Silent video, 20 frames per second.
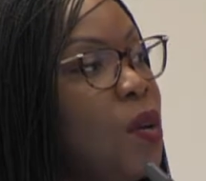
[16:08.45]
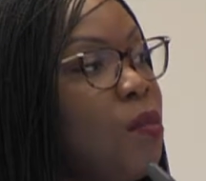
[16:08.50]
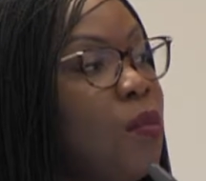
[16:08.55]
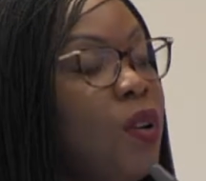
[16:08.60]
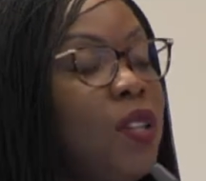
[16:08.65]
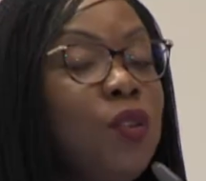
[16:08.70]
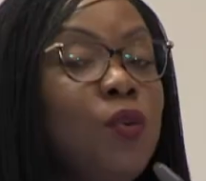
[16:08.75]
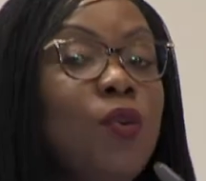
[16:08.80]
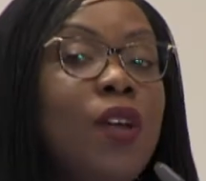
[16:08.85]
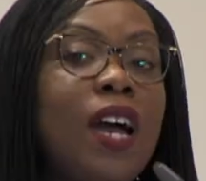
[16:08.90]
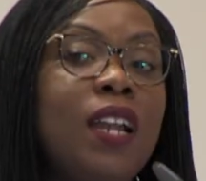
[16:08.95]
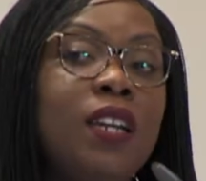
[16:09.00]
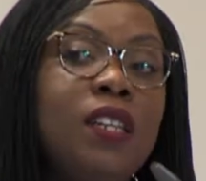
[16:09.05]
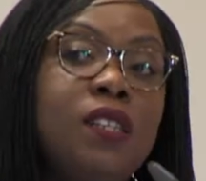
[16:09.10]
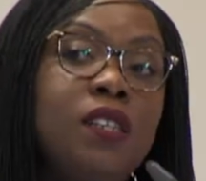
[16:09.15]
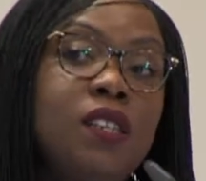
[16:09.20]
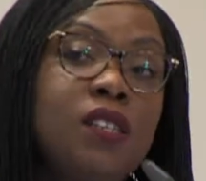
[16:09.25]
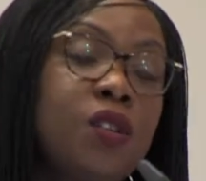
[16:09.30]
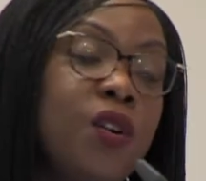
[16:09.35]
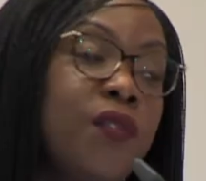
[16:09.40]
But the
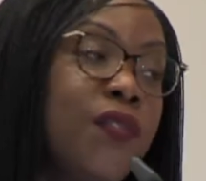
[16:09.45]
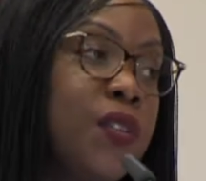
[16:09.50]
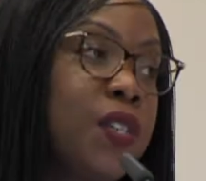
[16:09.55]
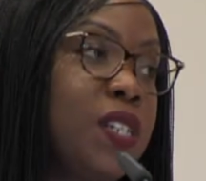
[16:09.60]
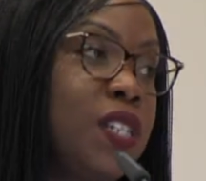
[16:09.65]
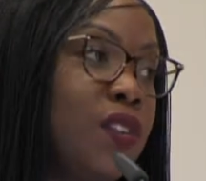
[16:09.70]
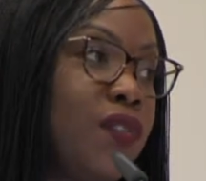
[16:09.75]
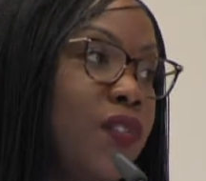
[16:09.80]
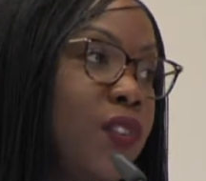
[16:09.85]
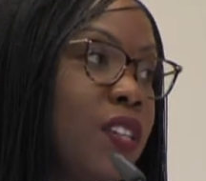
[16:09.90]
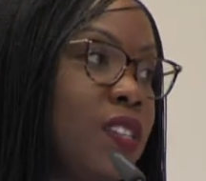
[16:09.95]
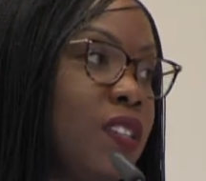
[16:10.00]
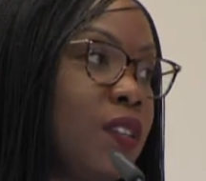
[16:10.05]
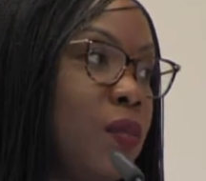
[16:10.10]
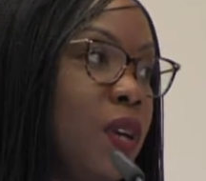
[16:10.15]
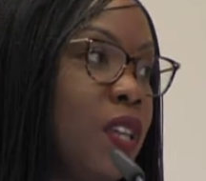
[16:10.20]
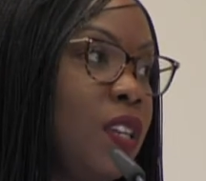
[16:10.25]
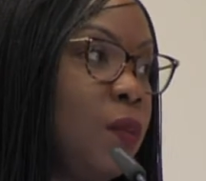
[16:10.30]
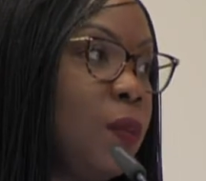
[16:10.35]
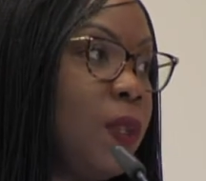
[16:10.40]
reality is often different in
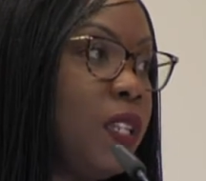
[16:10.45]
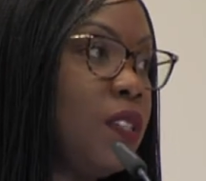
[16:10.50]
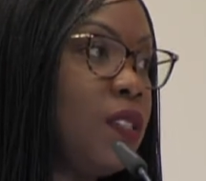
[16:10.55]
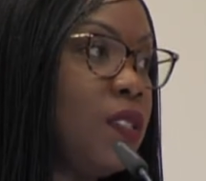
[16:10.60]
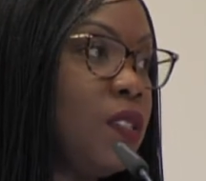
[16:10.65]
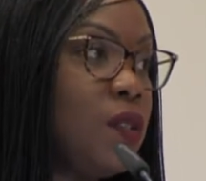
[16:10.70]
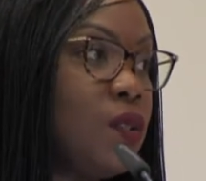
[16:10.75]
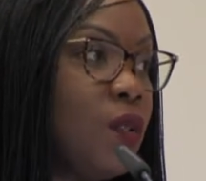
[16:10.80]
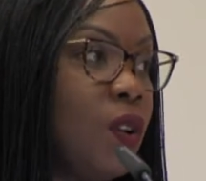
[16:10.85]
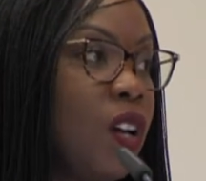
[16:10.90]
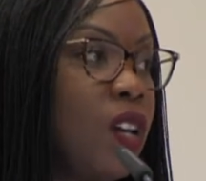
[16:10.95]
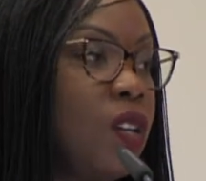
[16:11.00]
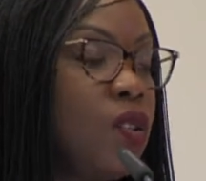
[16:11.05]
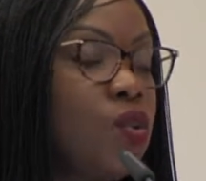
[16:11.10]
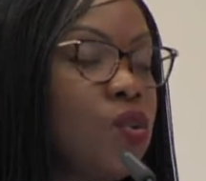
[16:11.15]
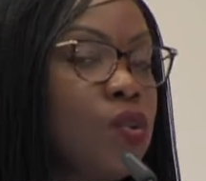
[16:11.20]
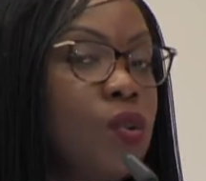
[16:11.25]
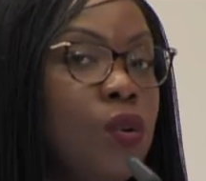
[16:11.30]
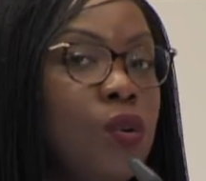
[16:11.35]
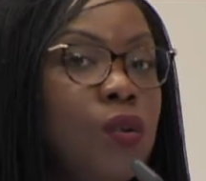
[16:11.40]
many places, right?
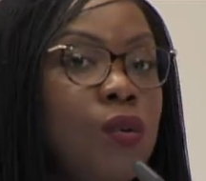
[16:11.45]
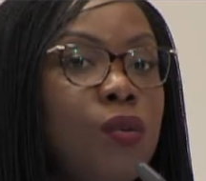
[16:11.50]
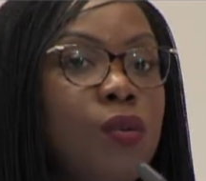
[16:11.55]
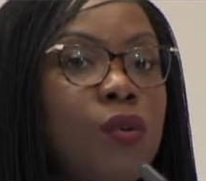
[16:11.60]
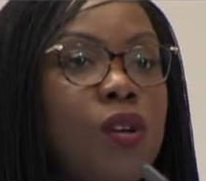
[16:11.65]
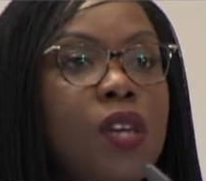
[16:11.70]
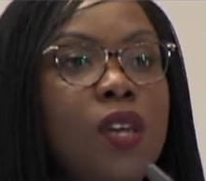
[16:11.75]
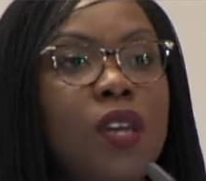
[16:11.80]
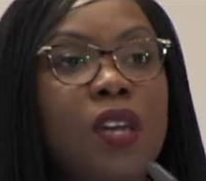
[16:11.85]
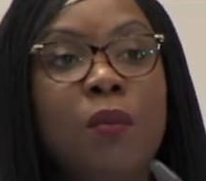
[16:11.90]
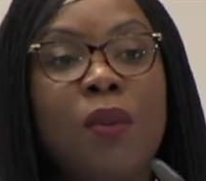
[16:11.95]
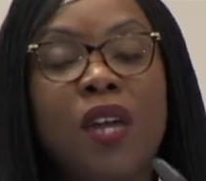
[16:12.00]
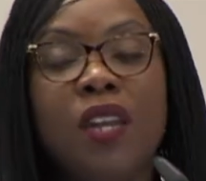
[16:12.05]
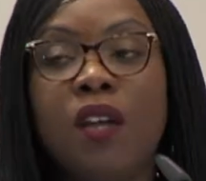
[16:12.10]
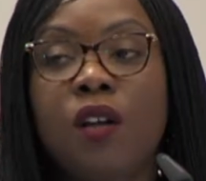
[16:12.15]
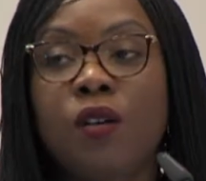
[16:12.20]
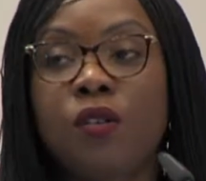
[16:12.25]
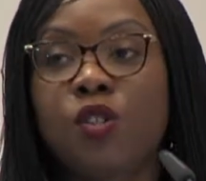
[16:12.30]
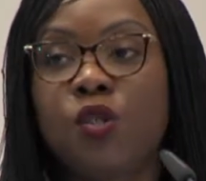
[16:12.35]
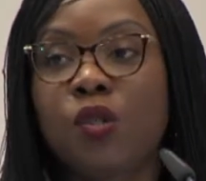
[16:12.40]
So in many
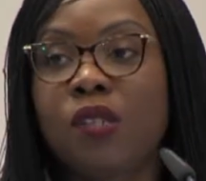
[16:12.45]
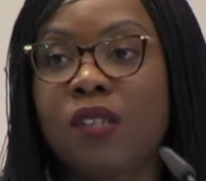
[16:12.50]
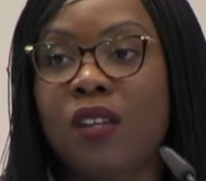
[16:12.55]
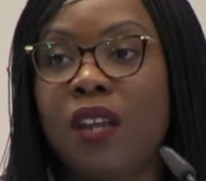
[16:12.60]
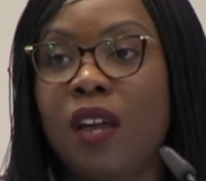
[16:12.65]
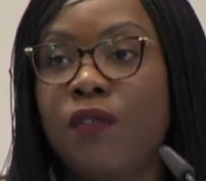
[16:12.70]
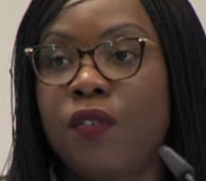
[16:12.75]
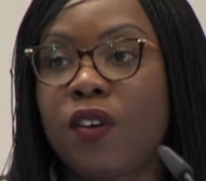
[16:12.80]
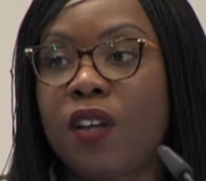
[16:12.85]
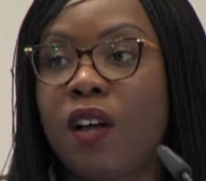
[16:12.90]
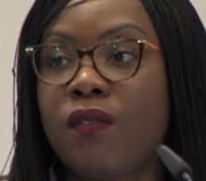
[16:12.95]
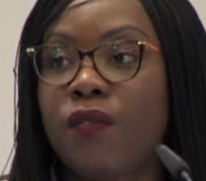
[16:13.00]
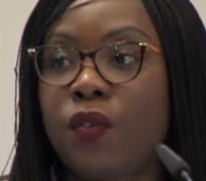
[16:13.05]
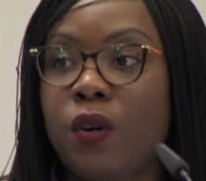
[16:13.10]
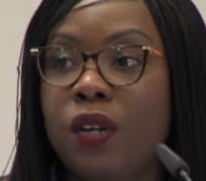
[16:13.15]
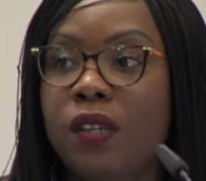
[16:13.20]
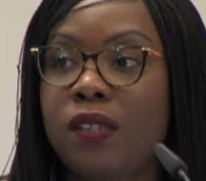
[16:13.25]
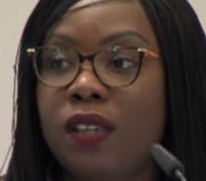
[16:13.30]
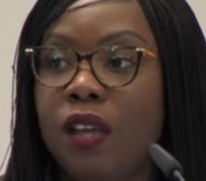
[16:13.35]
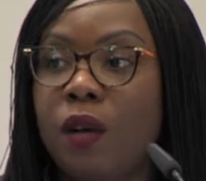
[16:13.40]
countries in Africa, for
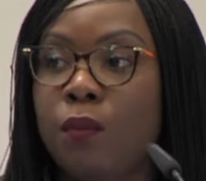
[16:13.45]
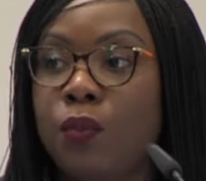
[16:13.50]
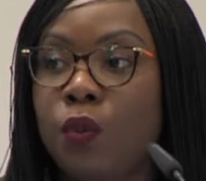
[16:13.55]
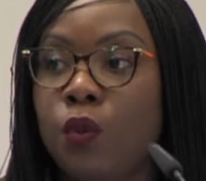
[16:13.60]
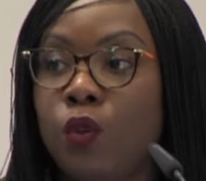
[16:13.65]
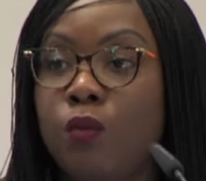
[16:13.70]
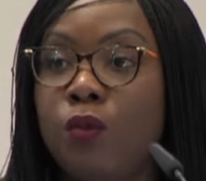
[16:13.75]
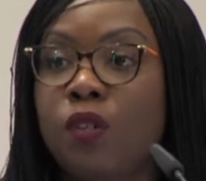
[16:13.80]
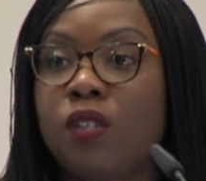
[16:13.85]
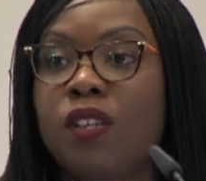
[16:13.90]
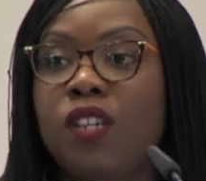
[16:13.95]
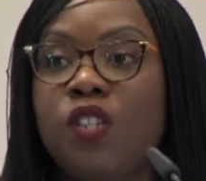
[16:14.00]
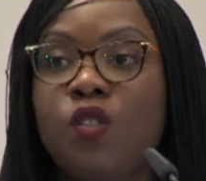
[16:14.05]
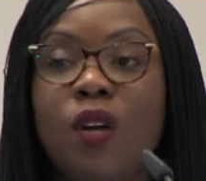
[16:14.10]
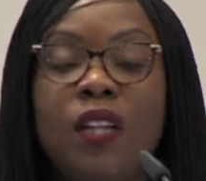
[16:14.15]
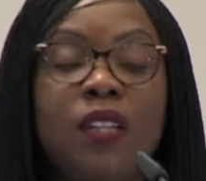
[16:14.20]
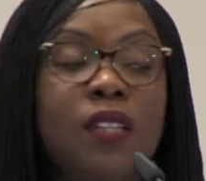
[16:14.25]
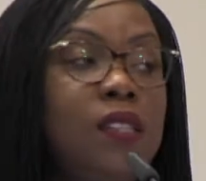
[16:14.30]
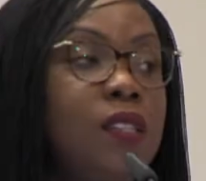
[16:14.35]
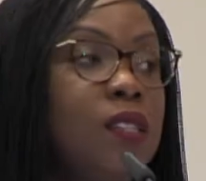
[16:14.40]
example,
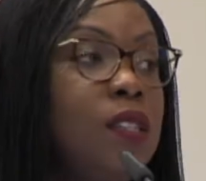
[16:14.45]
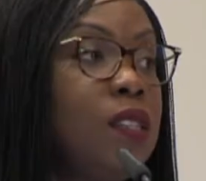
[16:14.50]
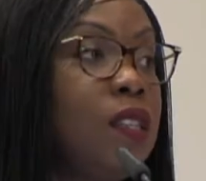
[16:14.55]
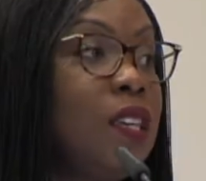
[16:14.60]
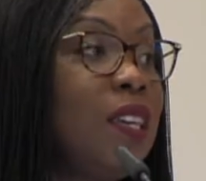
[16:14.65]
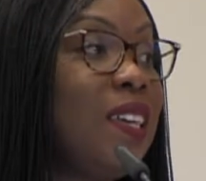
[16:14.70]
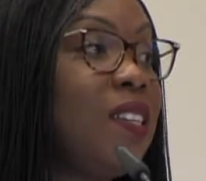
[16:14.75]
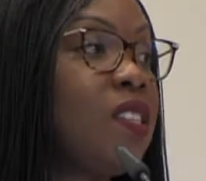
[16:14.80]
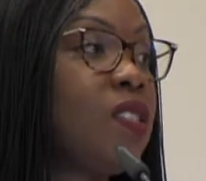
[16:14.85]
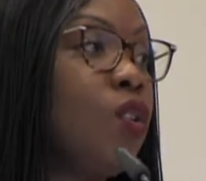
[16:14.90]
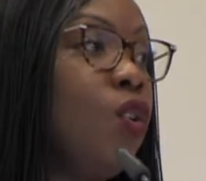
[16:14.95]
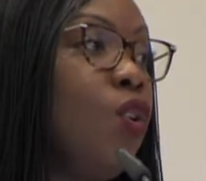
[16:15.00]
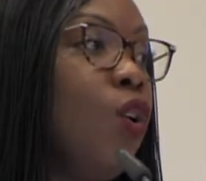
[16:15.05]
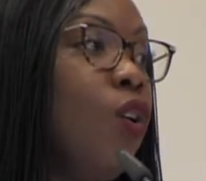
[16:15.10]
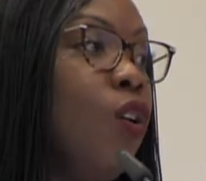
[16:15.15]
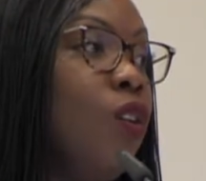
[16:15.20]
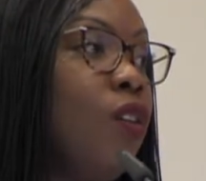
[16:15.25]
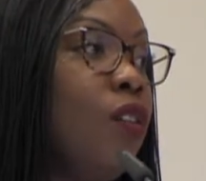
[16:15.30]
homosexuality is against the law.